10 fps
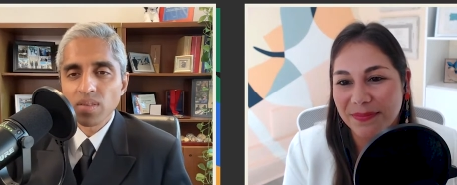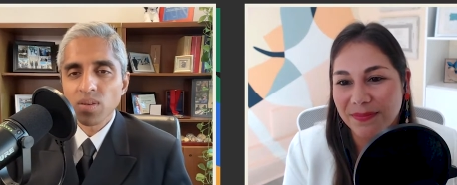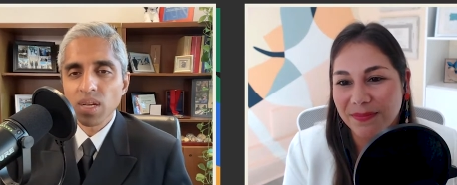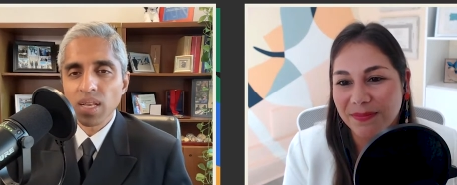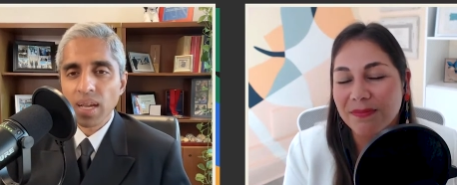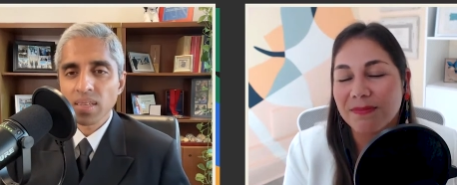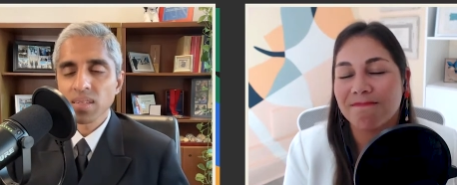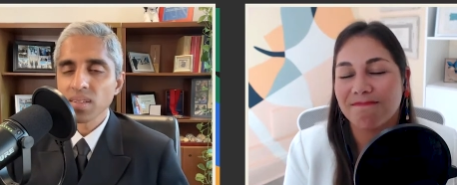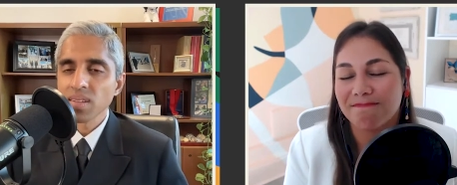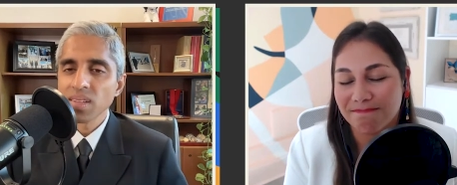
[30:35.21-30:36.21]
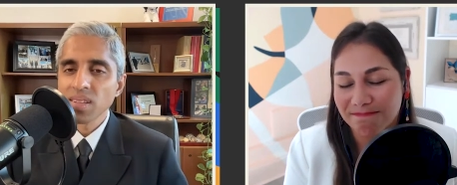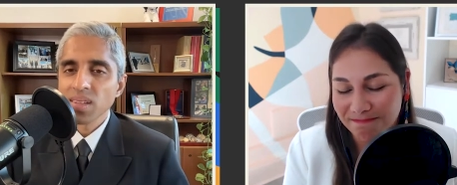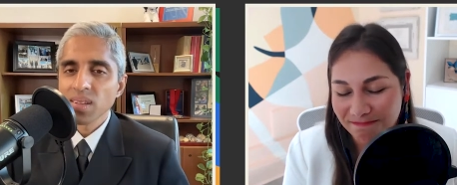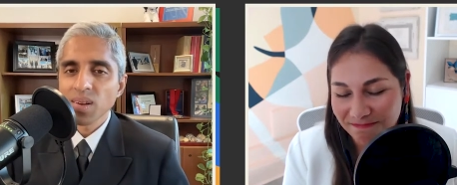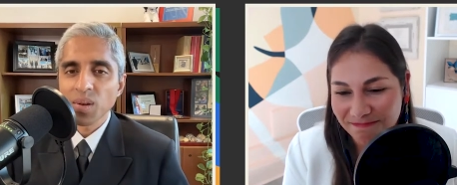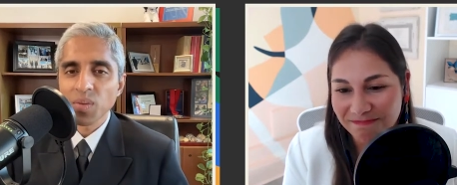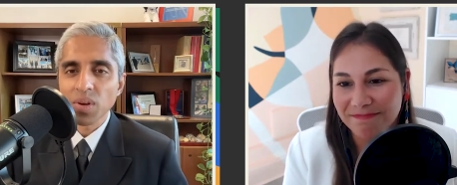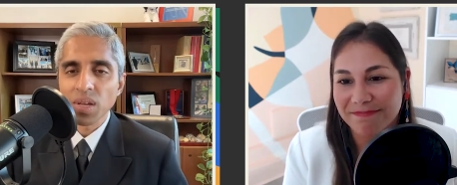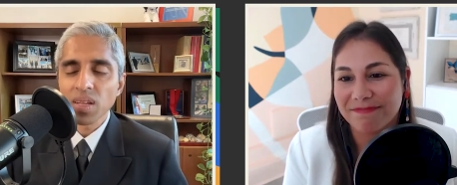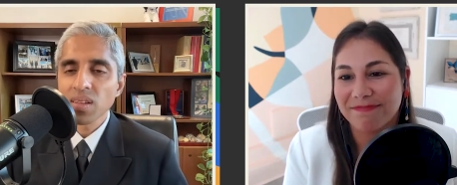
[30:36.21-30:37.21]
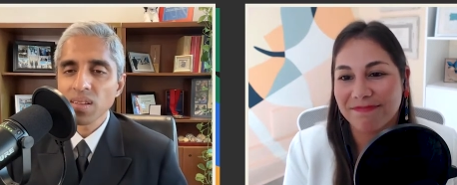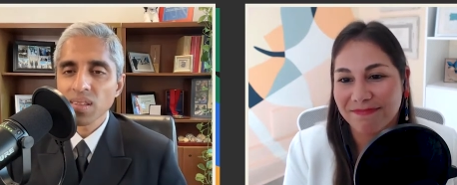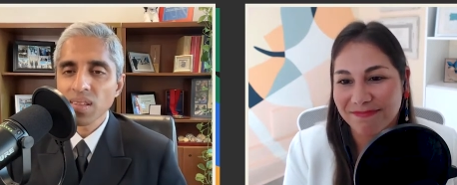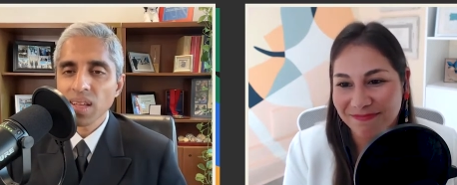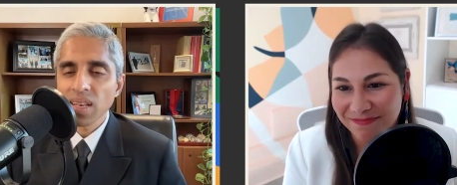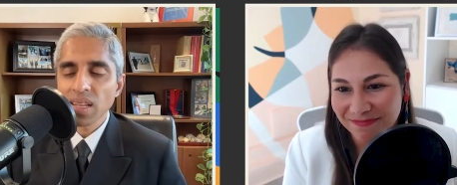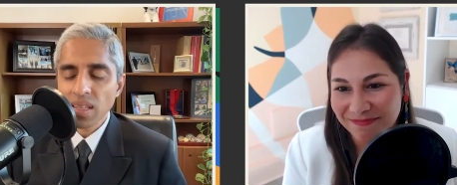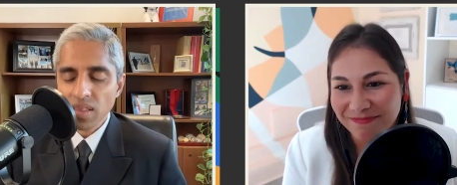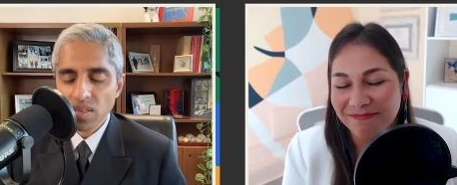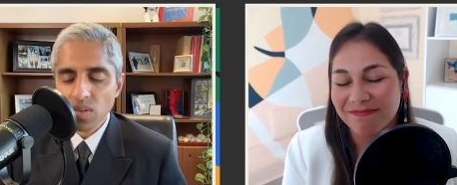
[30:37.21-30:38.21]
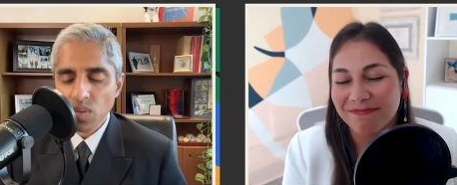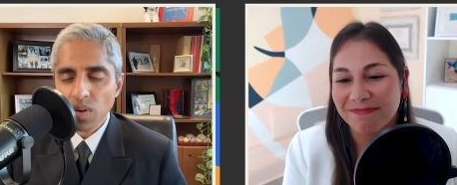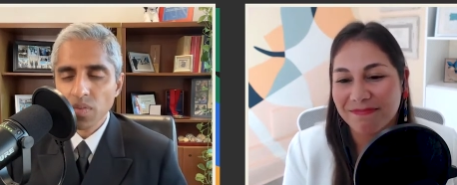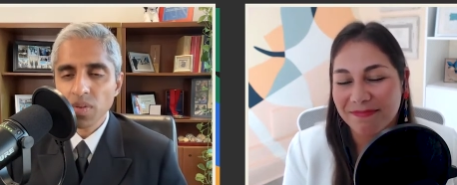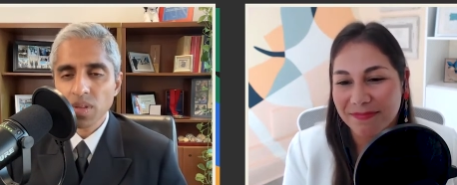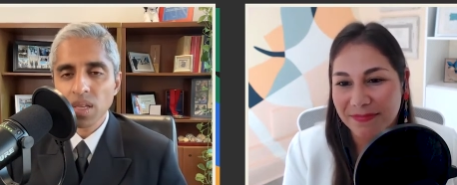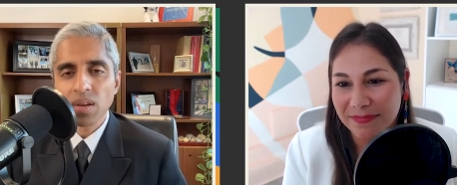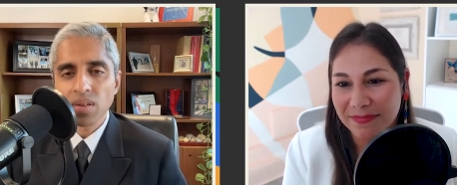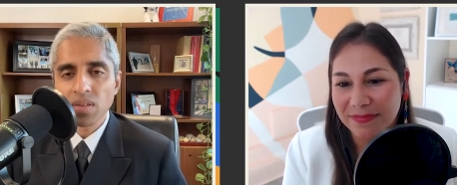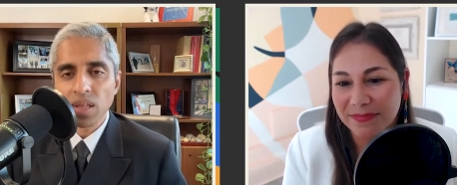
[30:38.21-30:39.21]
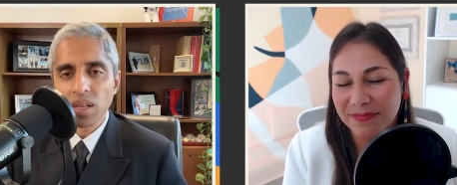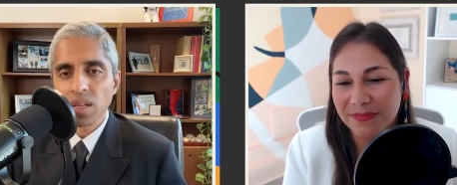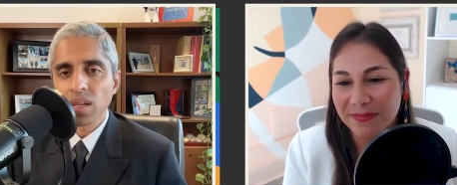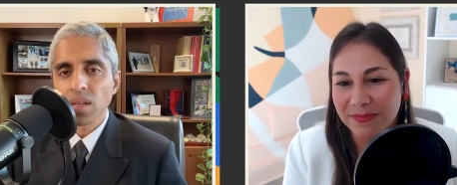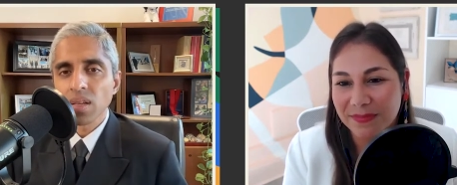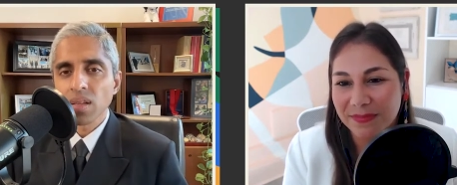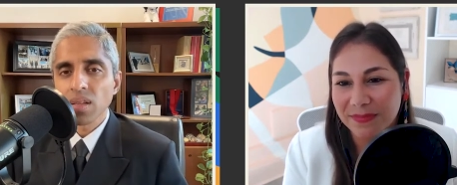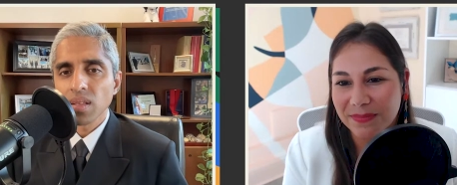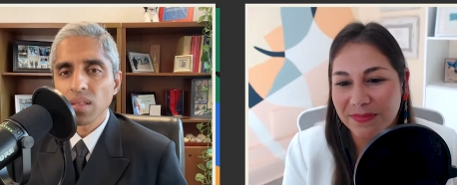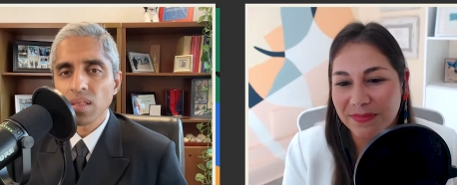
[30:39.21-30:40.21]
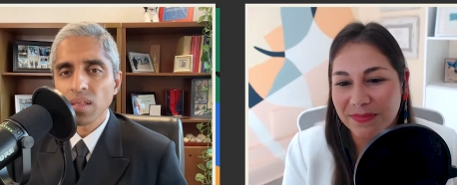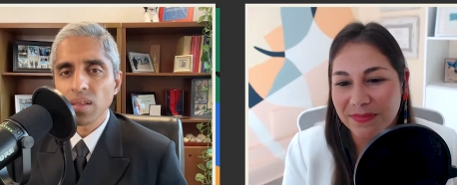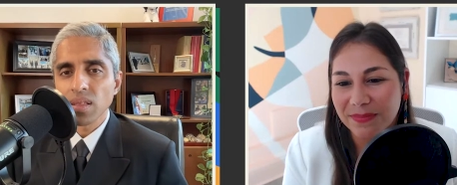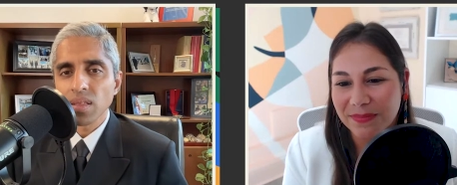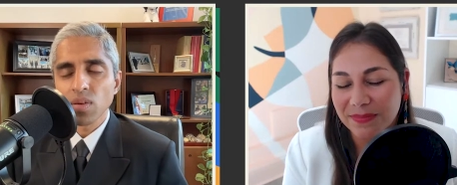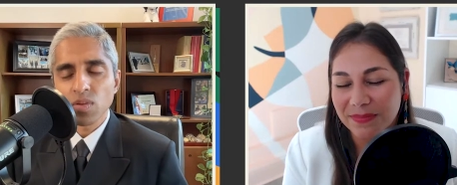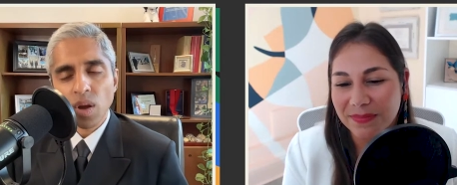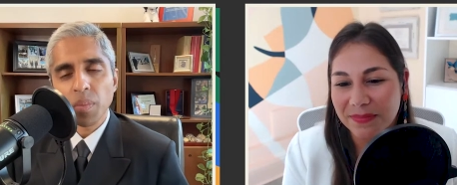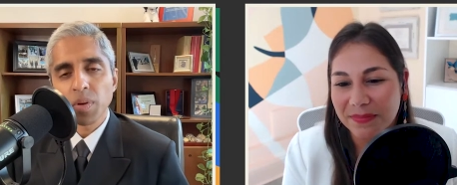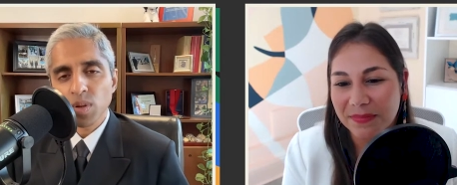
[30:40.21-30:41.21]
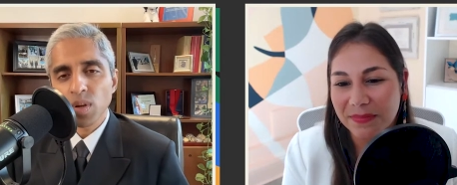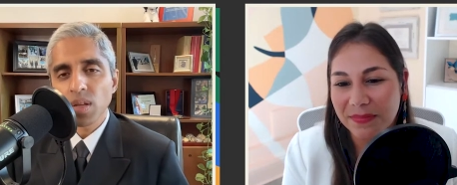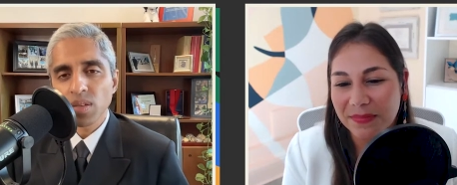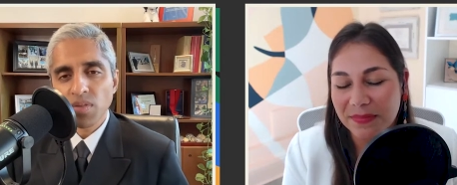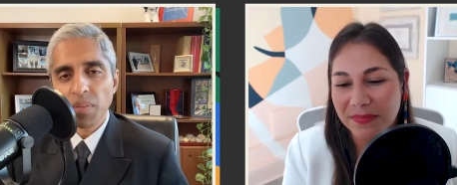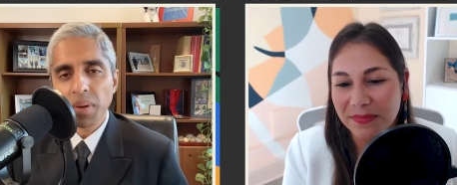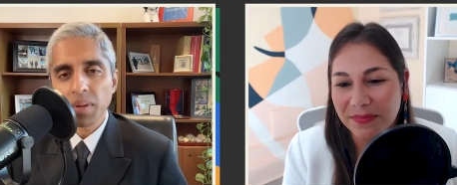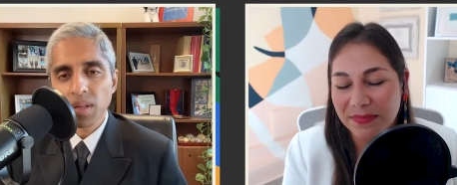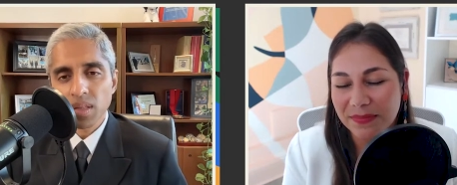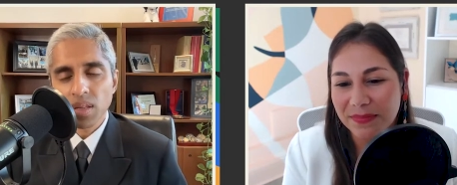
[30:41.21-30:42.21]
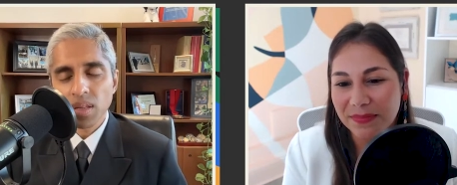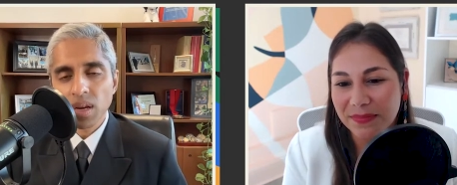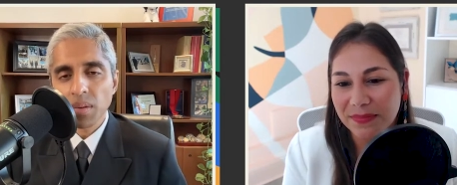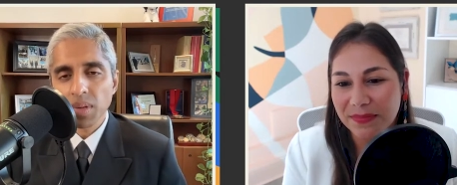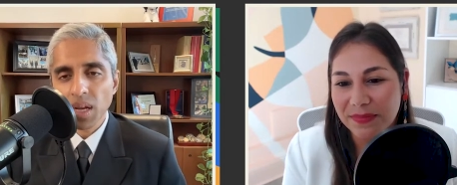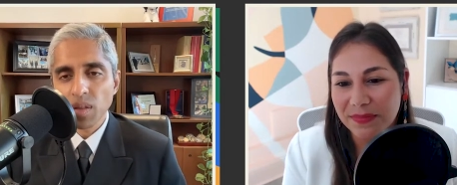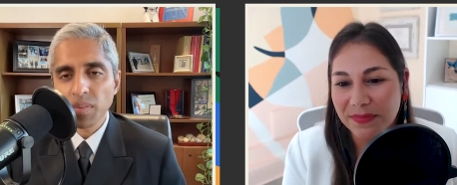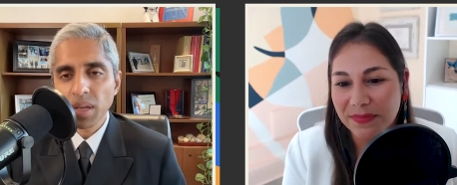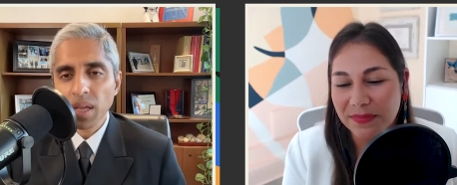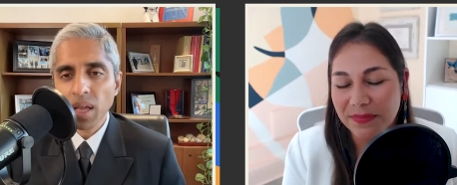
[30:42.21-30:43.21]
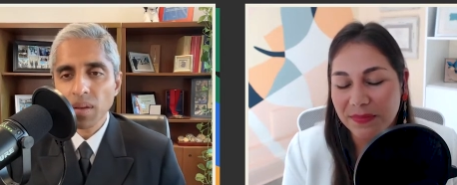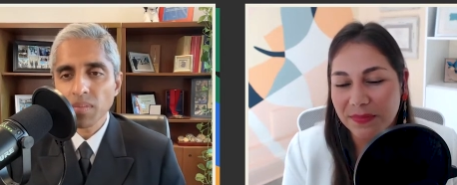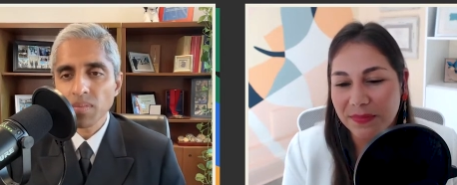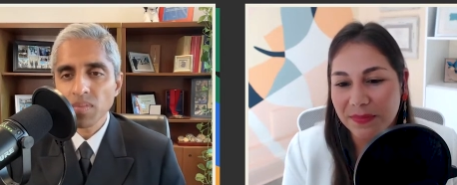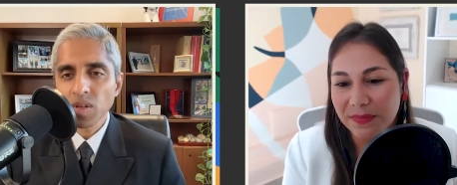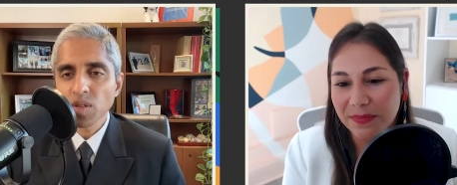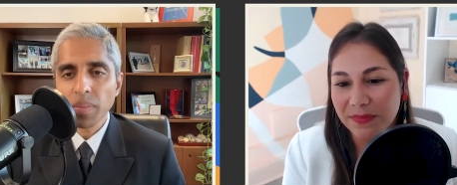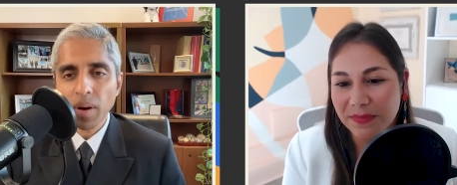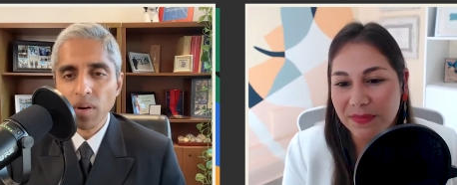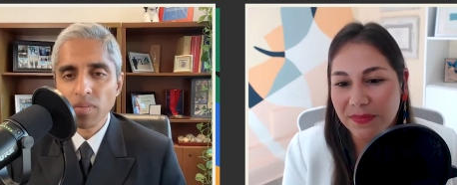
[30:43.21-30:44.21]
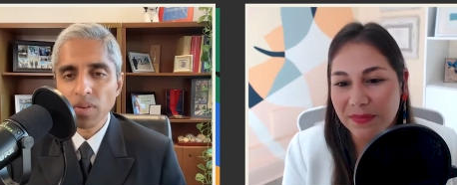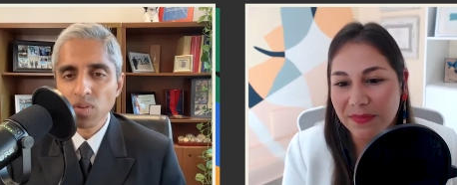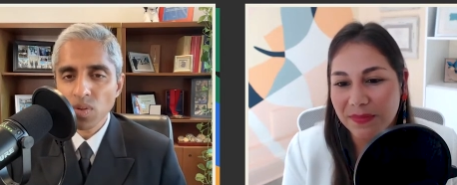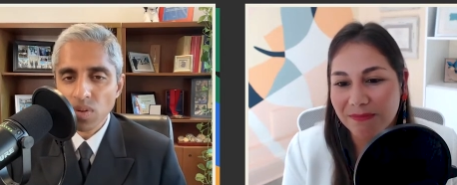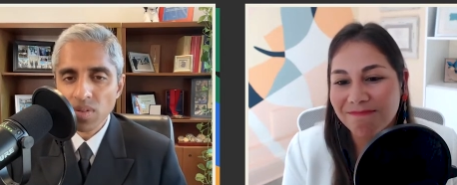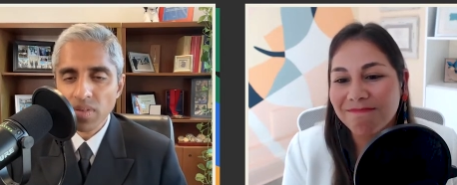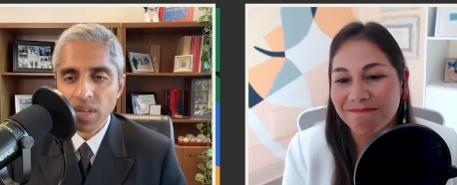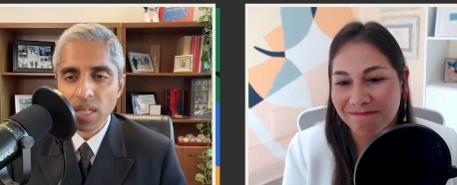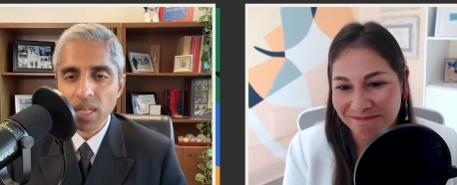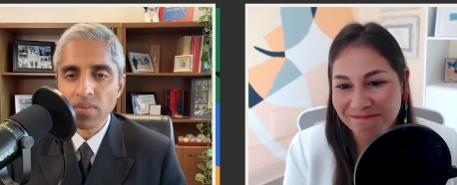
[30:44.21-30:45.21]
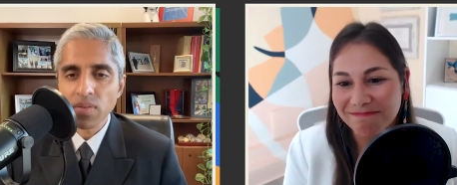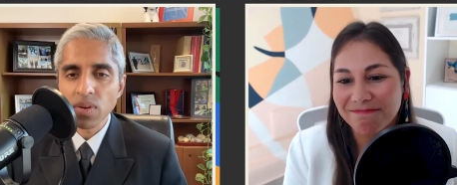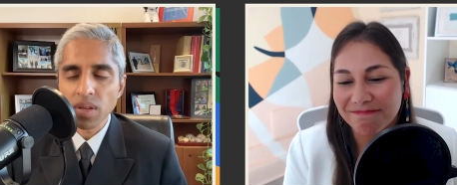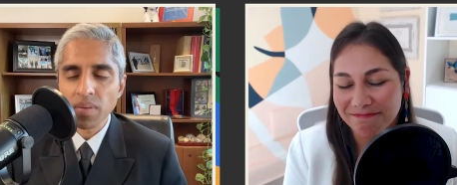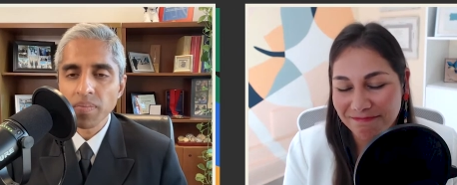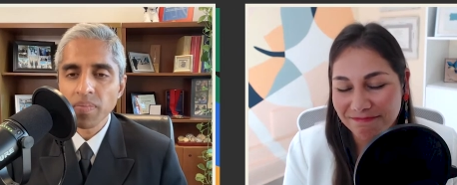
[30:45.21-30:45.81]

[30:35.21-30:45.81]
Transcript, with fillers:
Speaker 1: to connect, aren't we? And it's wonderful to hear that those opportunities for people to come together became such a powerful source of healing for them.